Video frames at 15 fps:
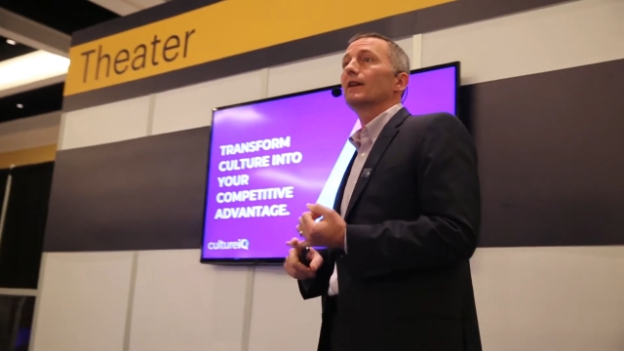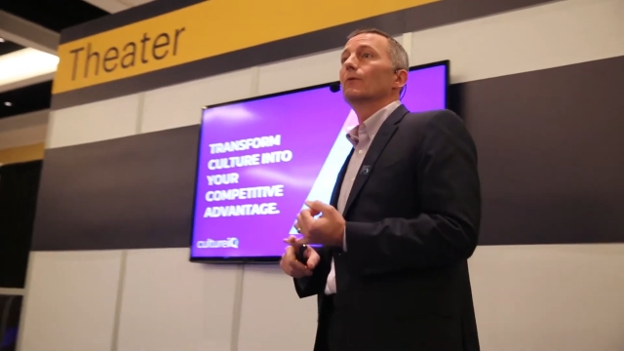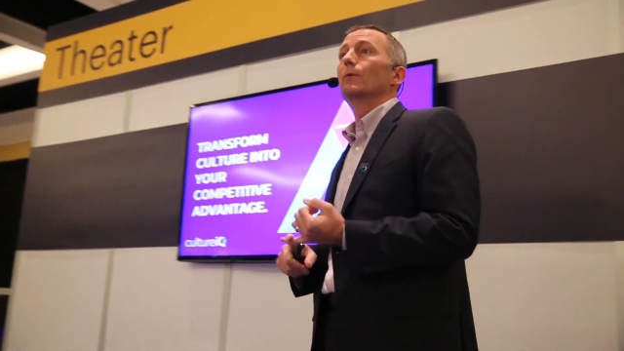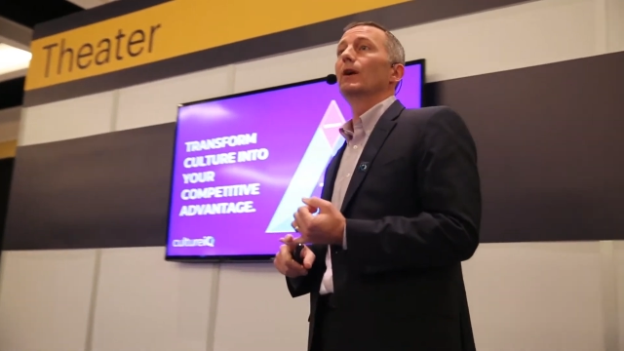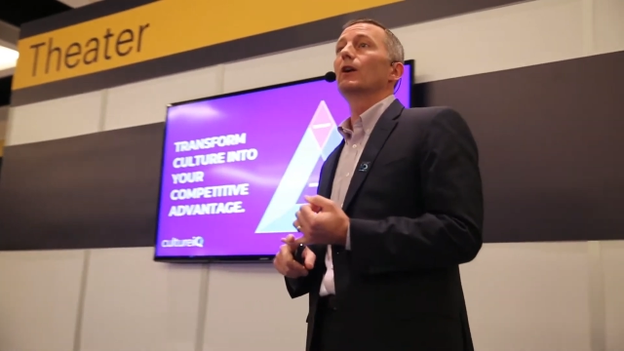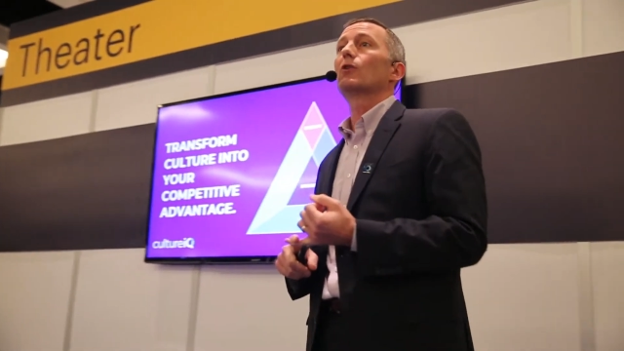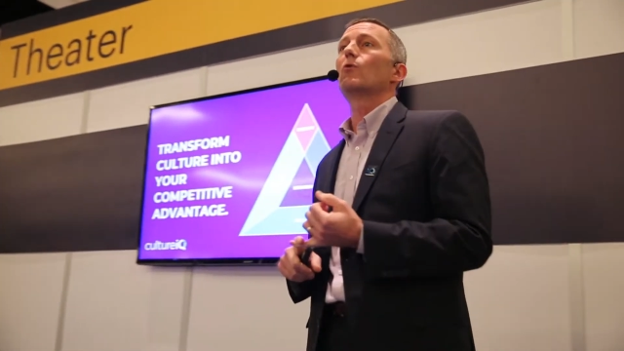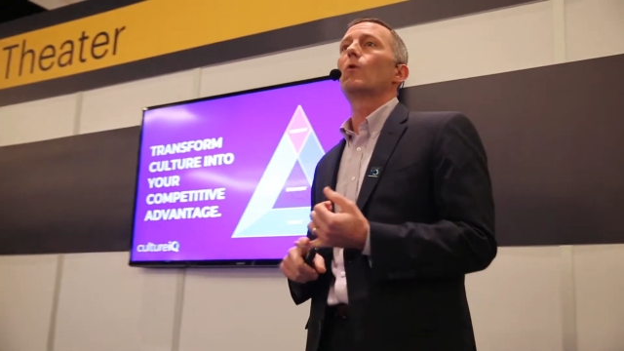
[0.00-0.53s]
that
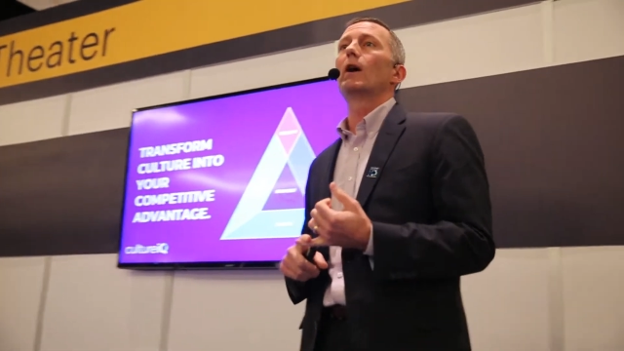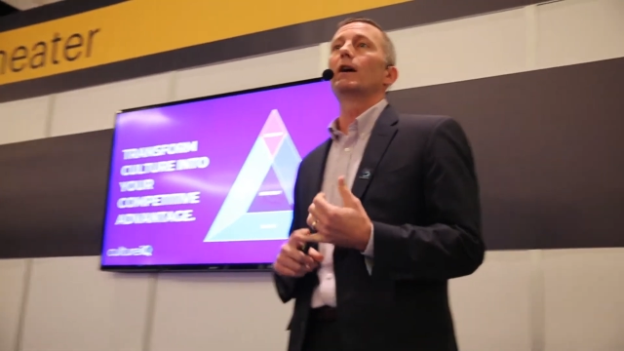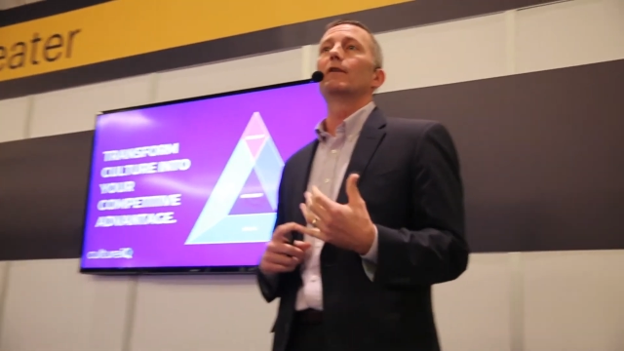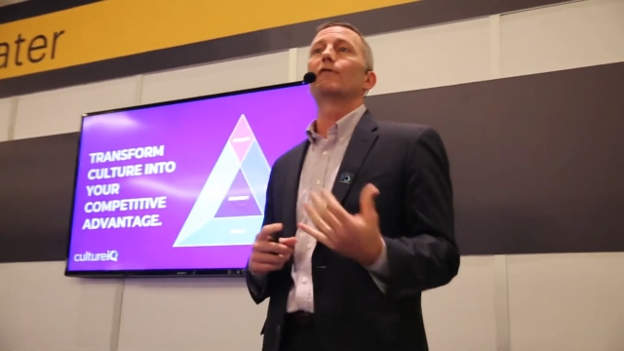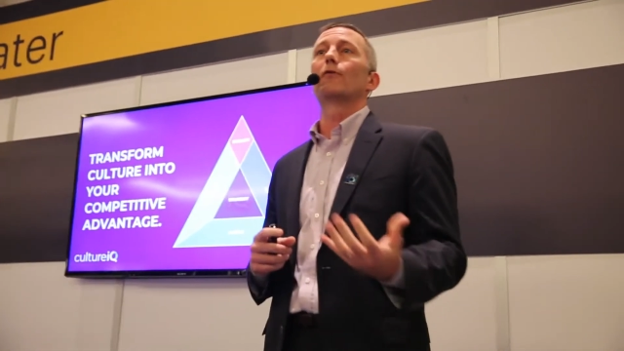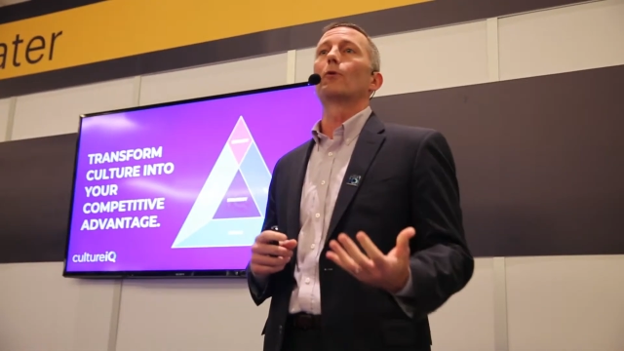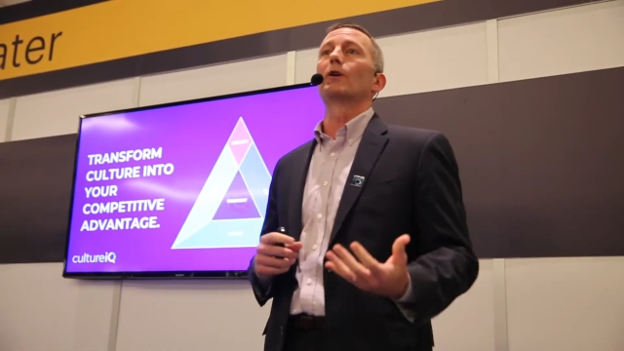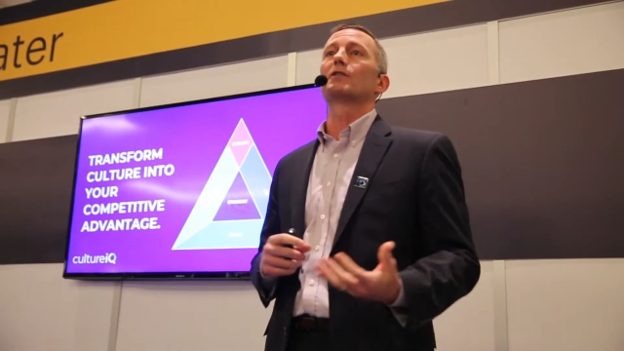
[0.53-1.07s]
we acquire
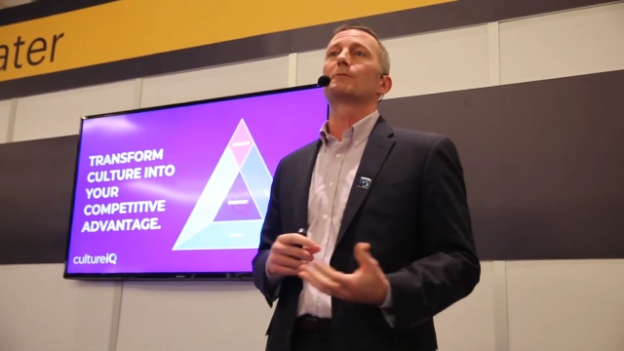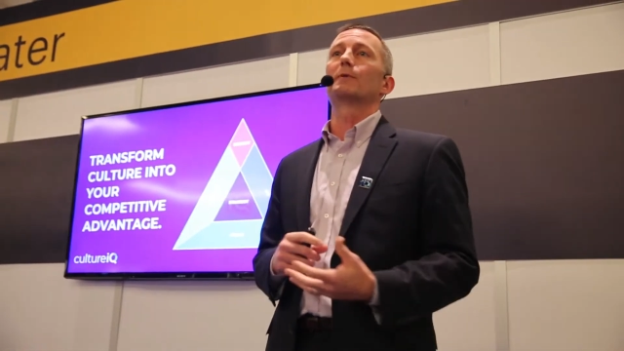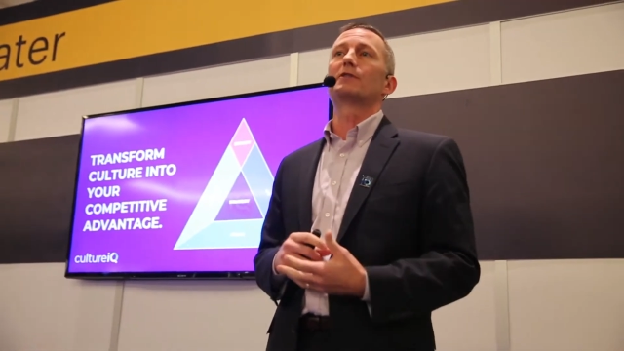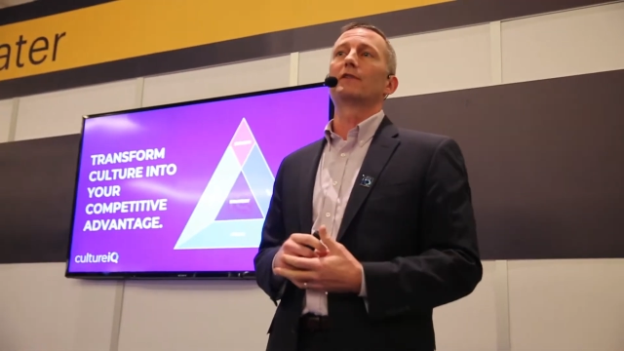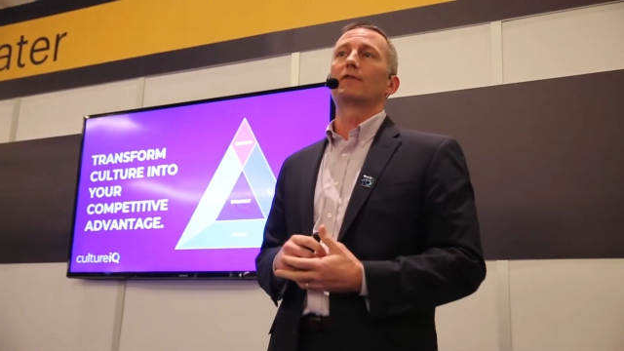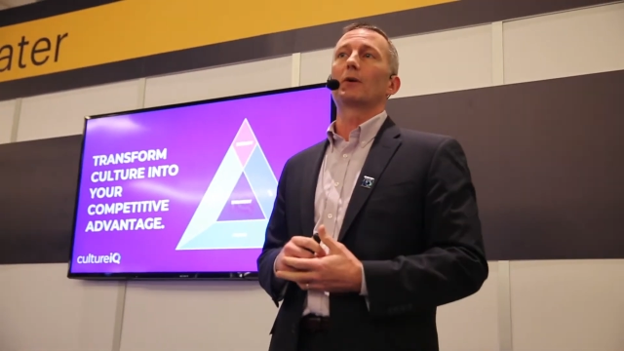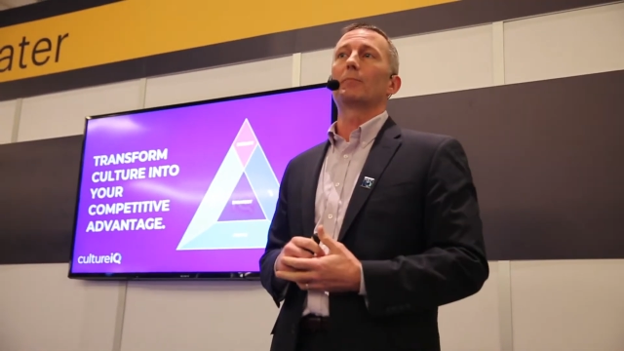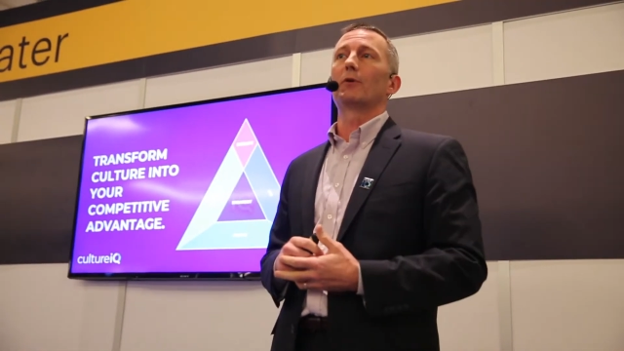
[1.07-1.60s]
for a
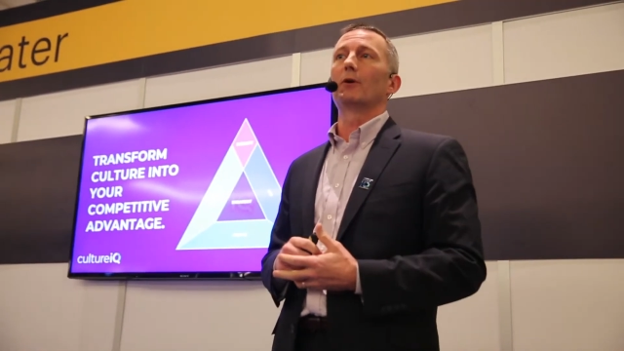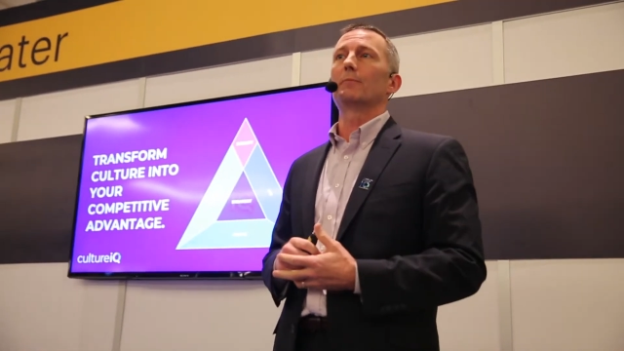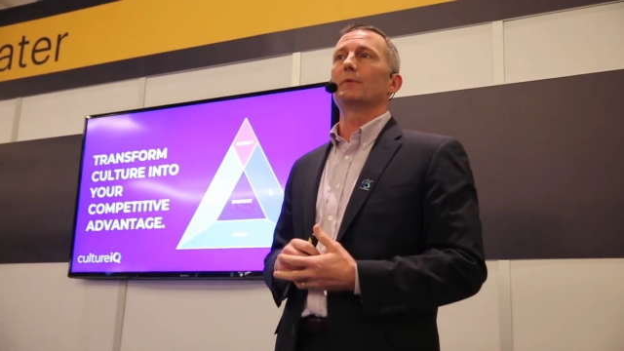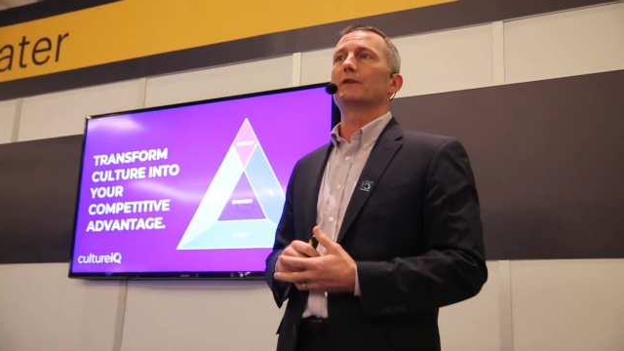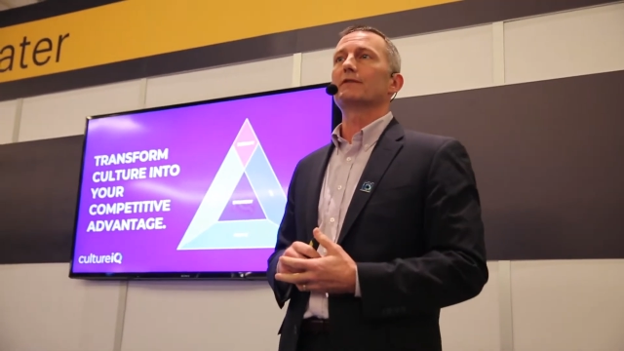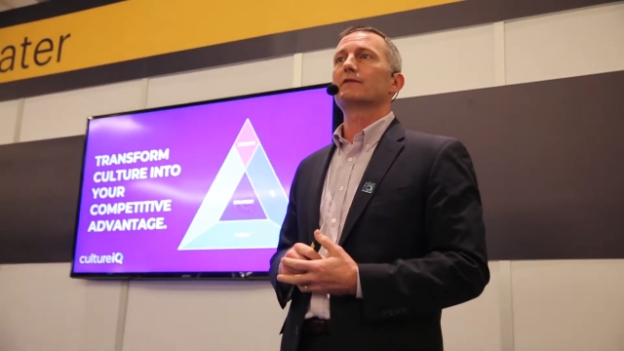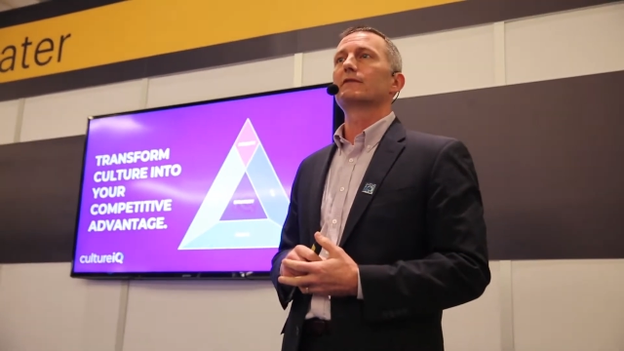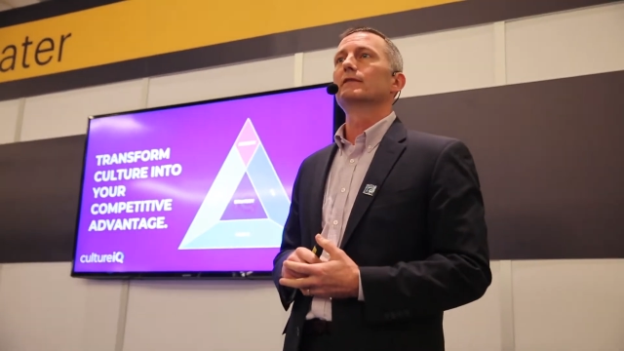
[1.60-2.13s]
specific
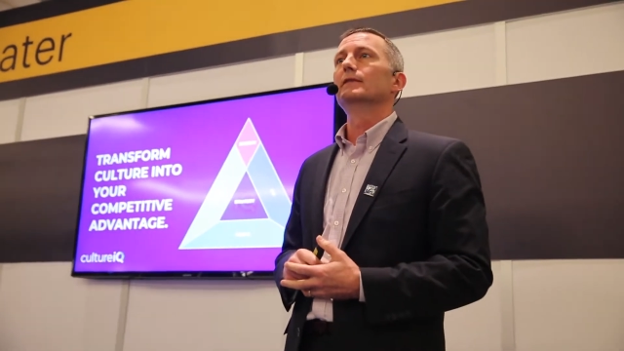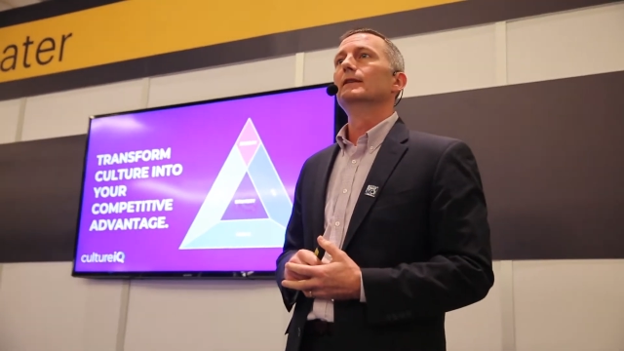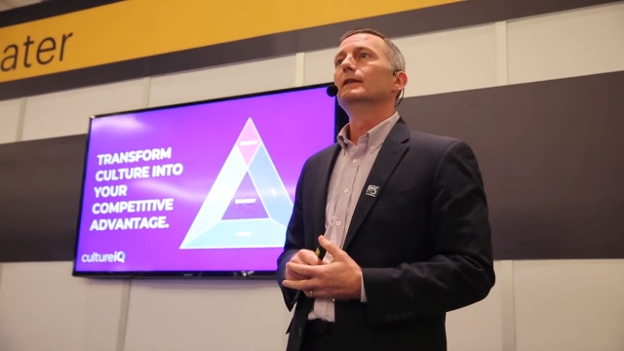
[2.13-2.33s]
purpose?